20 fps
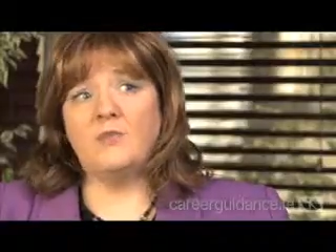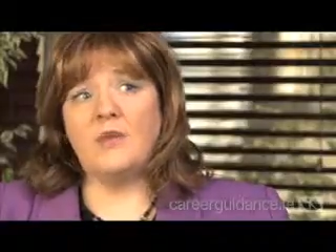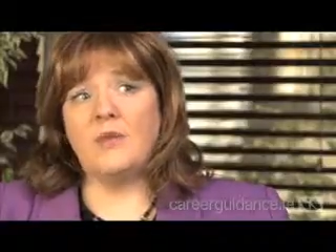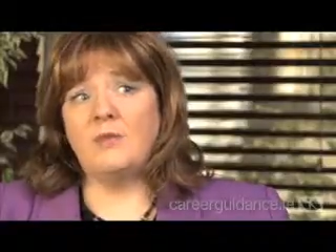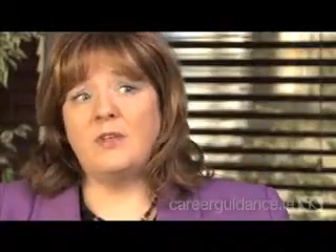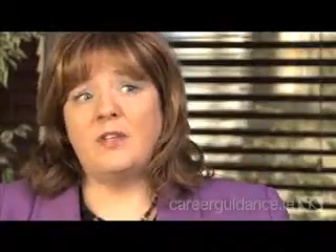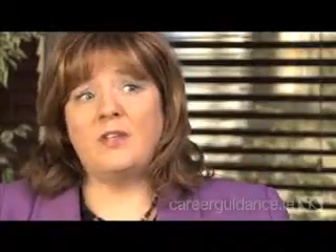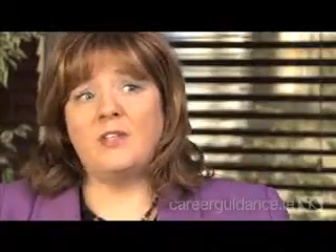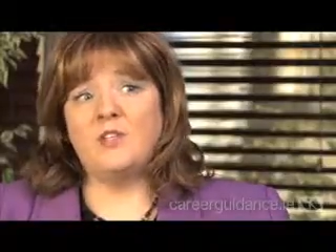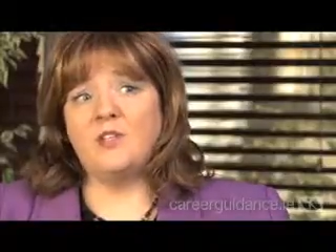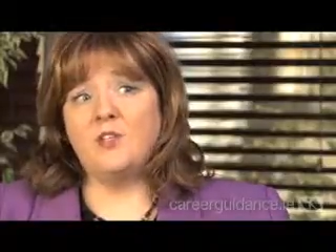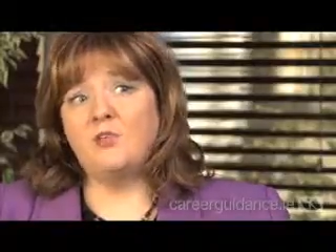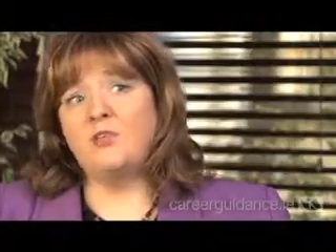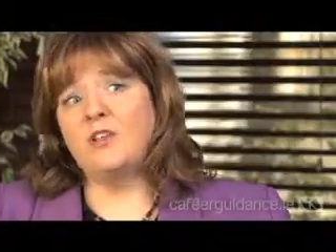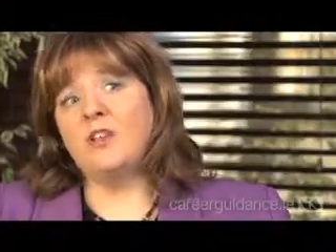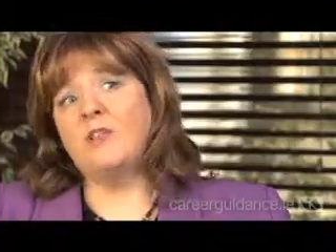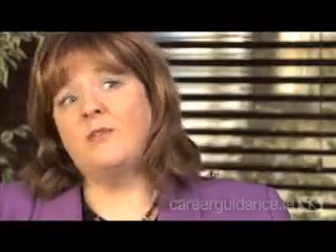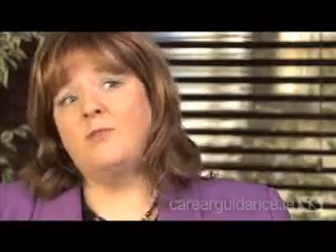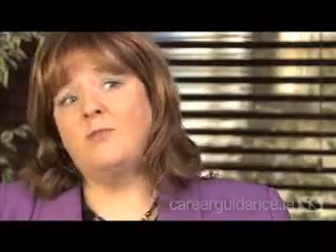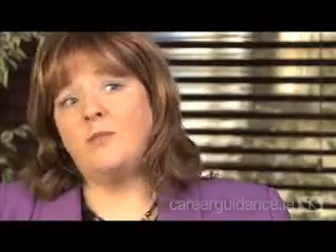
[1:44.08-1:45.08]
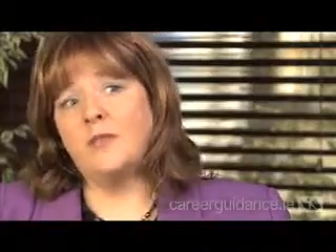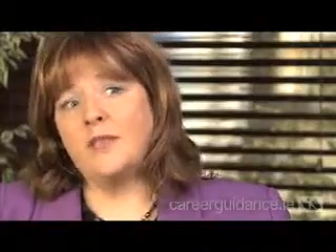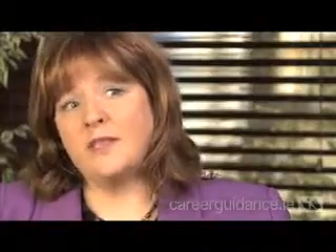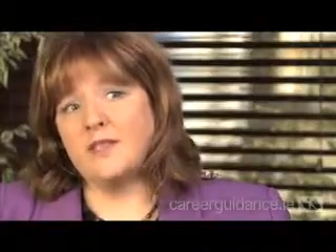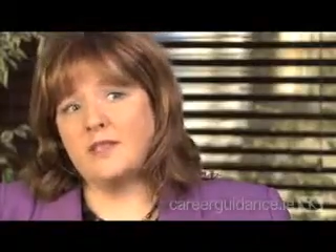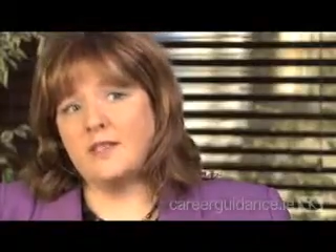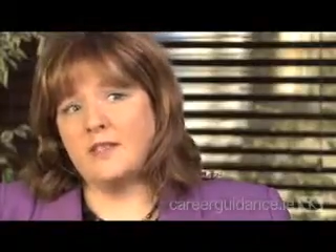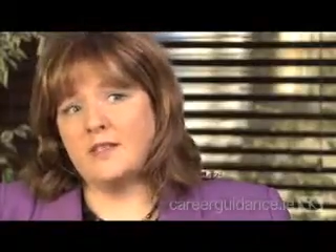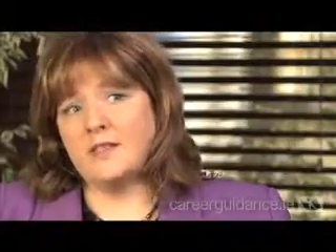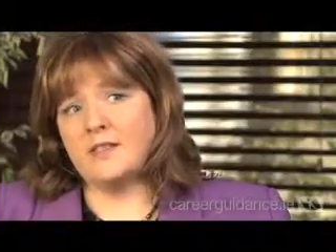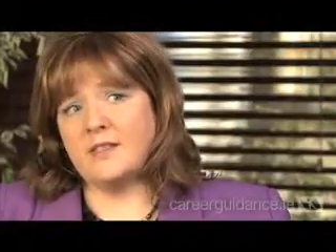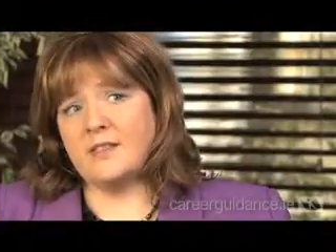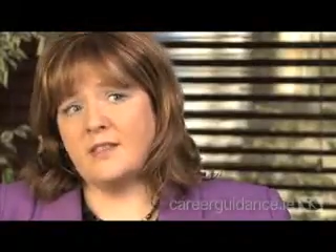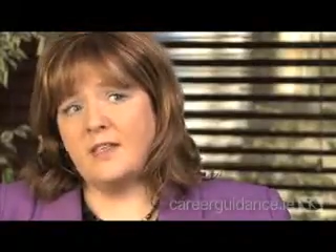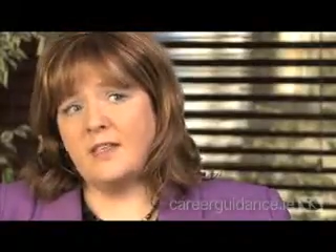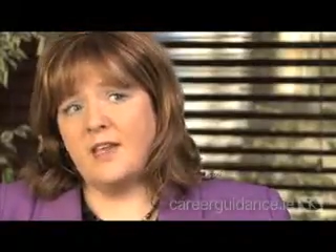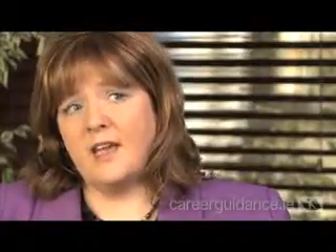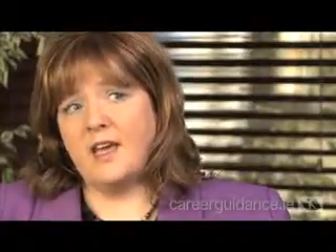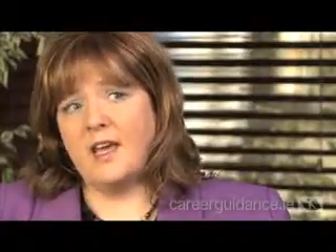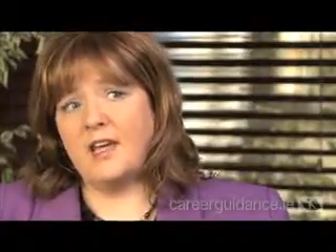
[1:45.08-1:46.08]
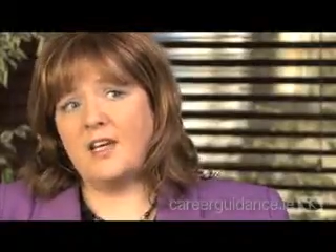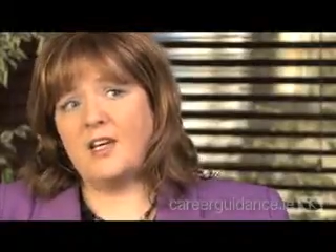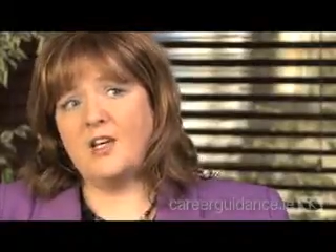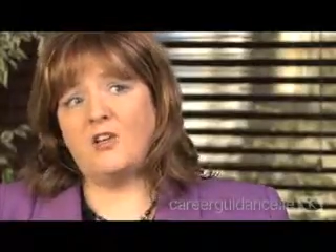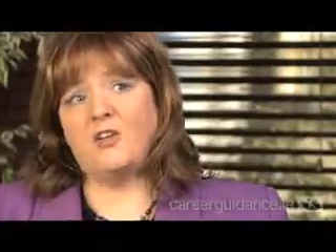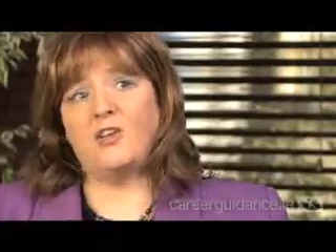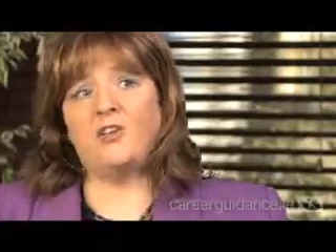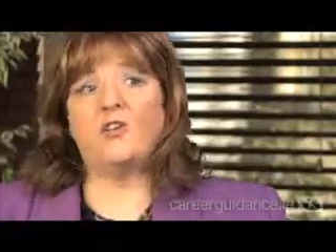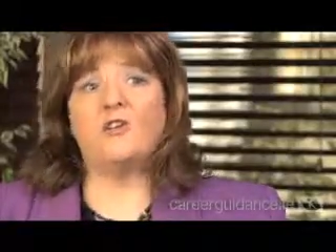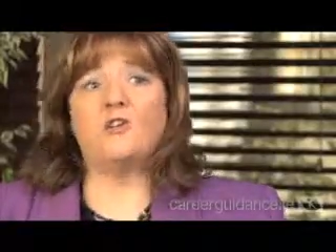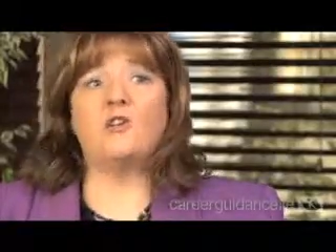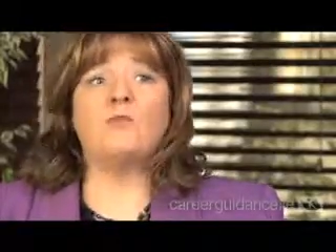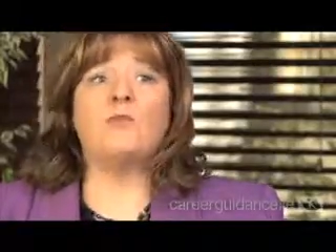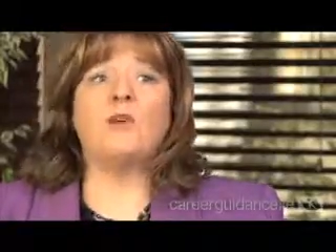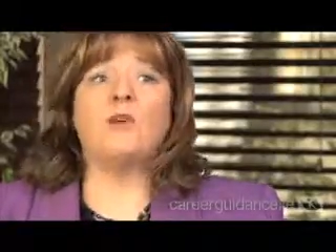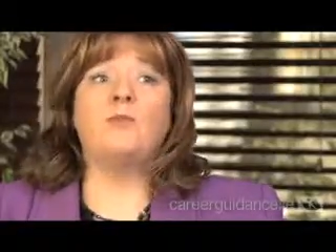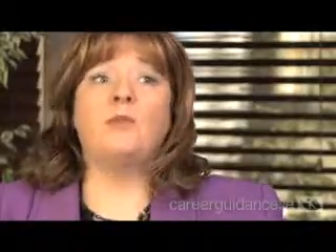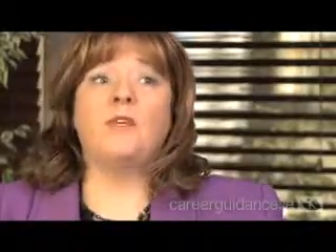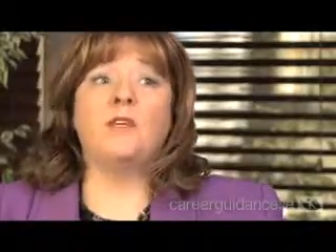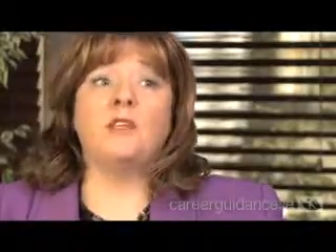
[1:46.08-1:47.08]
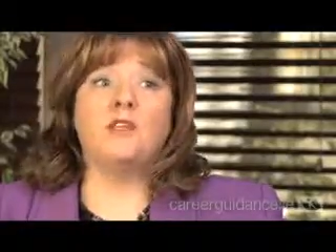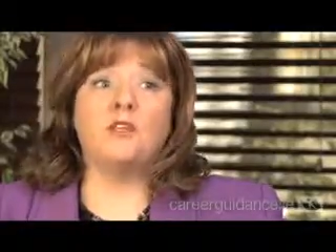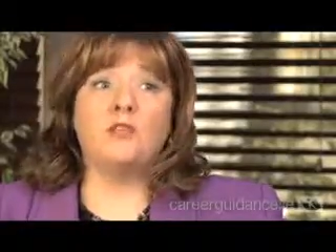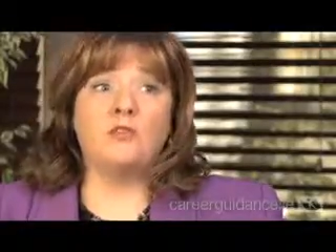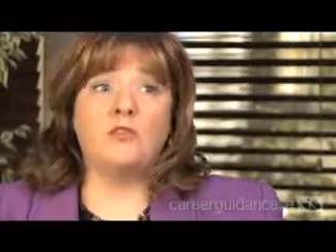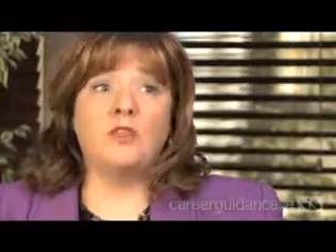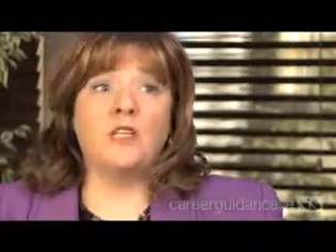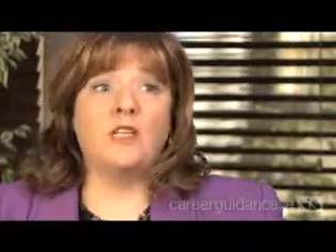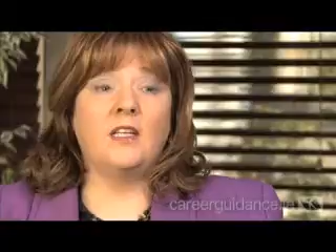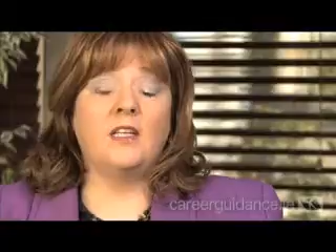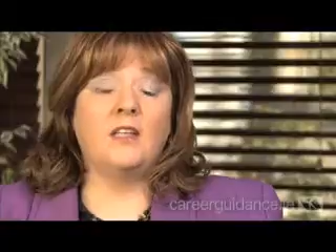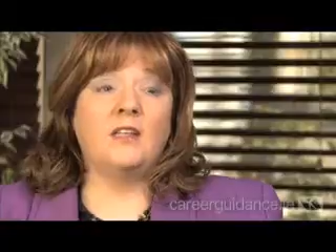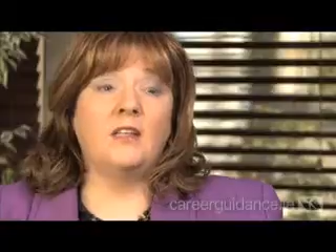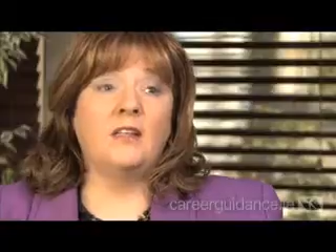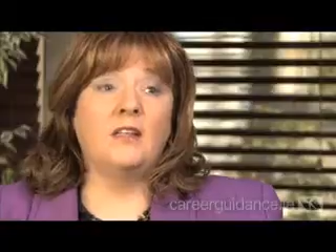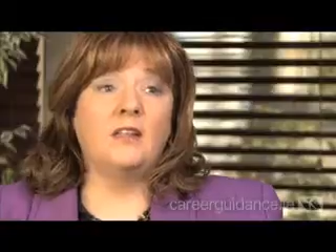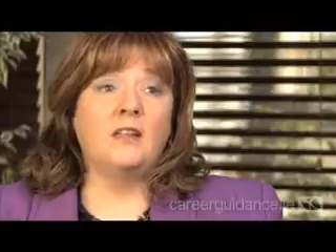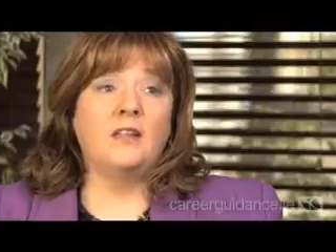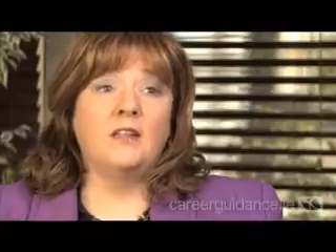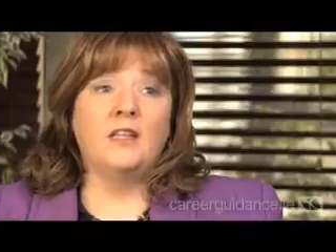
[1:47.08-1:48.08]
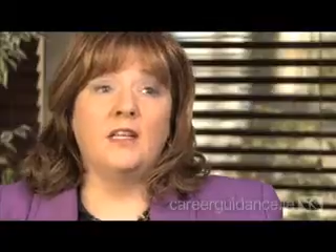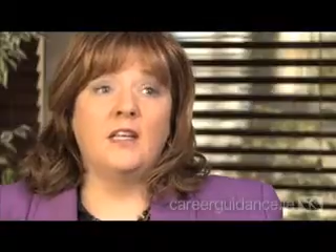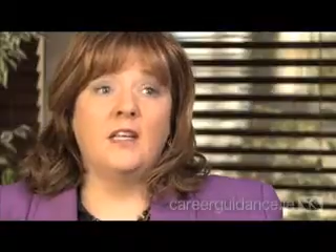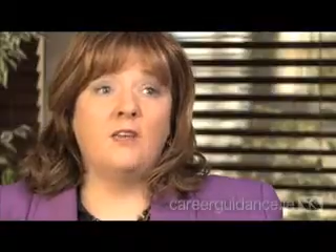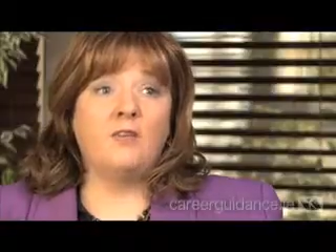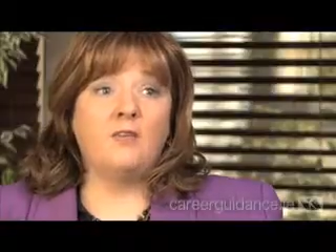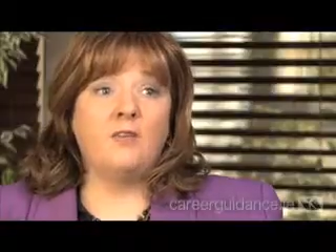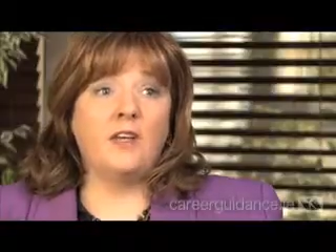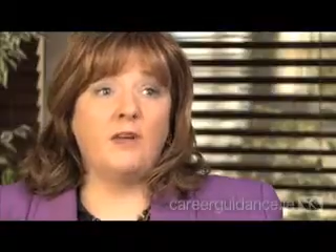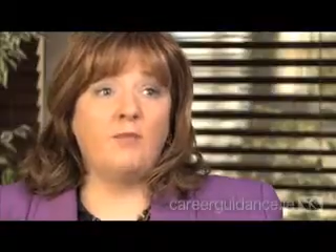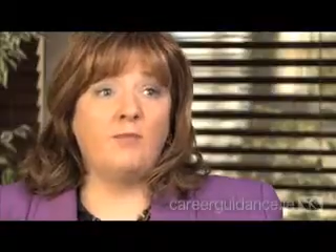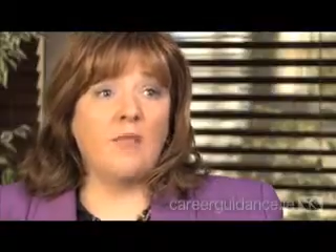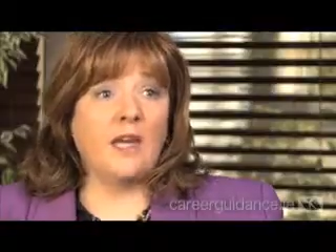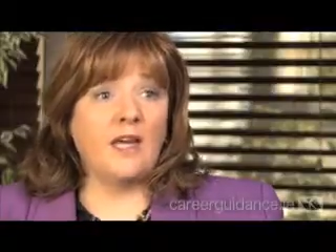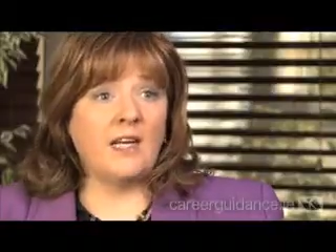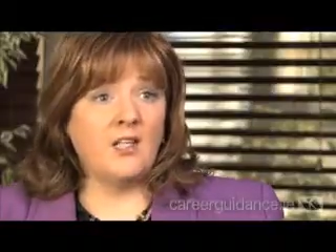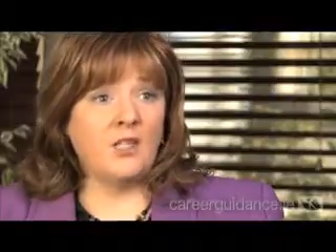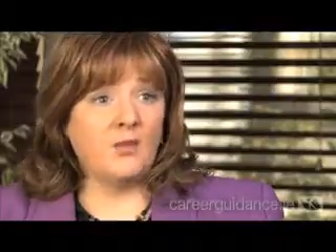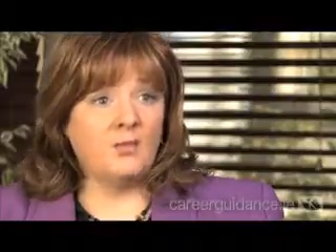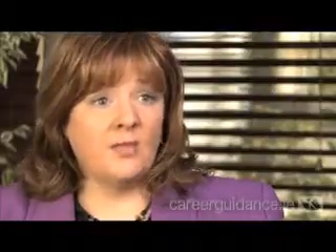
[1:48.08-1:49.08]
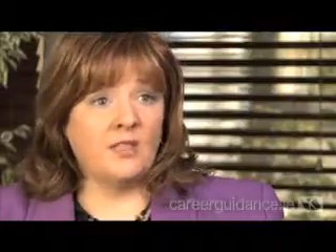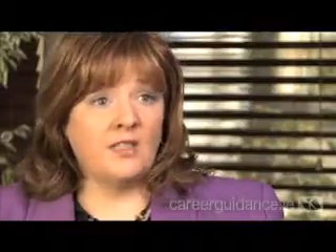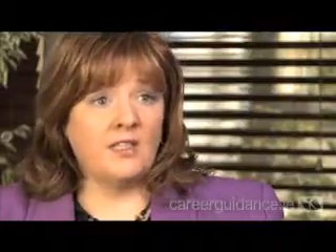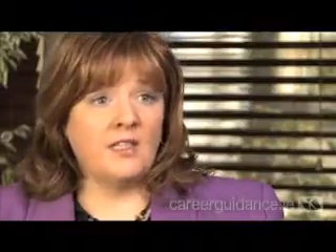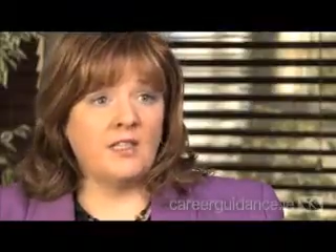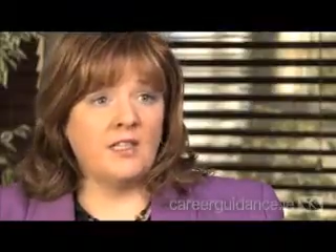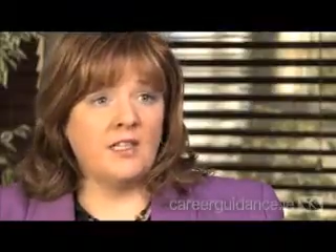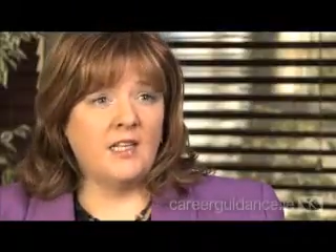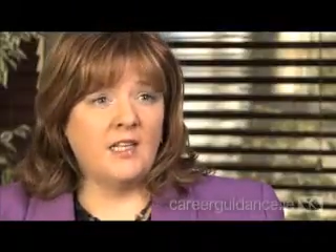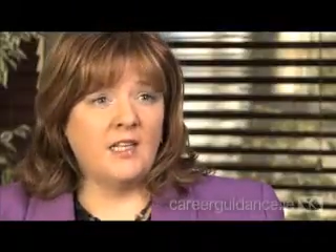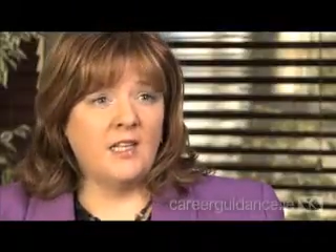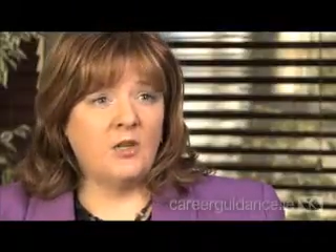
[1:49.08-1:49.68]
maybe a degree in business, and another course might be a degree in event management.